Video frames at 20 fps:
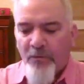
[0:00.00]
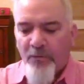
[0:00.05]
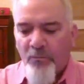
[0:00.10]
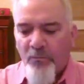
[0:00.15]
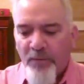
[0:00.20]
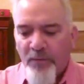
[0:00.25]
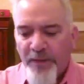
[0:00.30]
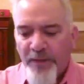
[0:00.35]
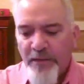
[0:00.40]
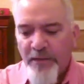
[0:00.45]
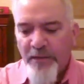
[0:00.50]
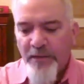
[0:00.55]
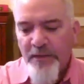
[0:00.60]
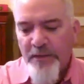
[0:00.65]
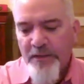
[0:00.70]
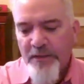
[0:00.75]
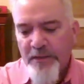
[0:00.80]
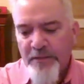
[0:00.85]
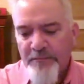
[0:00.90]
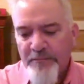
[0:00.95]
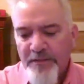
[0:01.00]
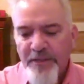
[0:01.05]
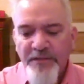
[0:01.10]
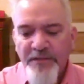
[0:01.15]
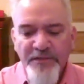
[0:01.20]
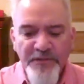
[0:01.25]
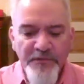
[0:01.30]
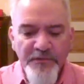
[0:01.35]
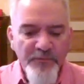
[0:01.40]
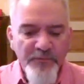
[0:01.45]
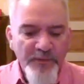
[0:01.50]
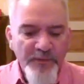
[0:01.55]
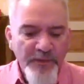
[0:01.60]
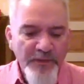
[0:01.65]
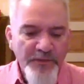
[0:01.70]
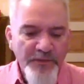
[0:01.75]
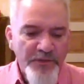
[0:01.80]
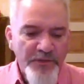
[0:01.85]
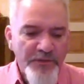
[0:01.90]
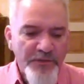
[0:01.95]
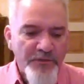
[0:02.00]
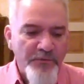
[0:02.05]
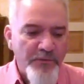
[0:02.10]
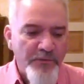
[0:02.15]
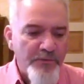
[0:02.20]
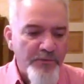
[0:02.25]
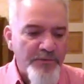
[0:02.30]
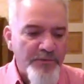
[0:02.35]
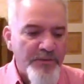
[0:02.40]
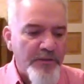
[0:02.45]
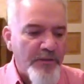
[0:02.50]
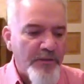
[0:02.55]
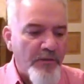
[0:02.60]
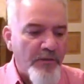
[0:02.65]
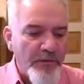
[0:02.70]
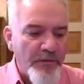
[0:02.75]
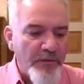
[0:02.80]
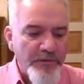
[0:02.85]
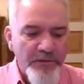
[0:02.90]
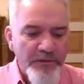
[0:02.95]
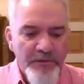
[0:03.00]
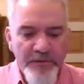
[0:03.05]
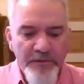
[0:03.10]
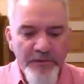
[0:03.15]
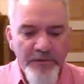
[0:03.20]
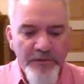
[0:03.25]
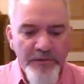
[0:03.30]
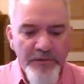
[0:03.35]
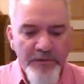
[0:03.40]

when Eastern religious groups and cults